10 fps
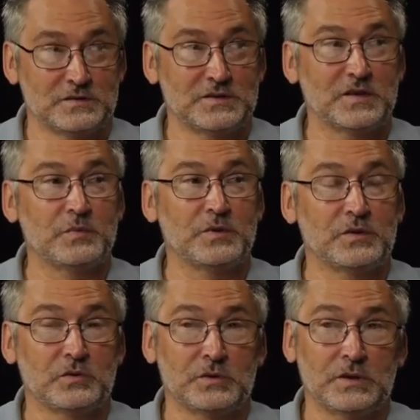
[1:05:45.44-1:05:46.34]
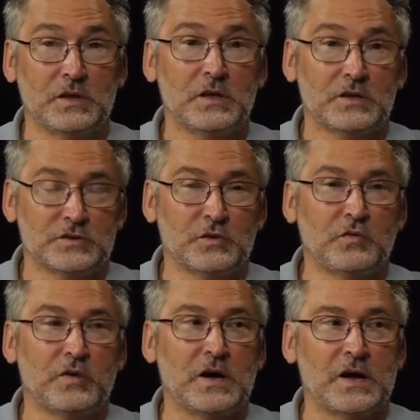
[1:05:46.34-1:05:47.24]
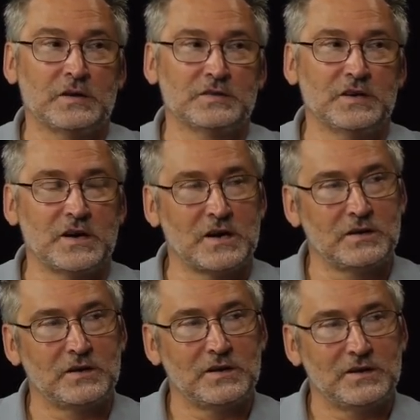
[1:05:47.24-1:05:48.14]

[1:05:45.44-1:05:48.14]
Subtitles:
step into it. So far, they are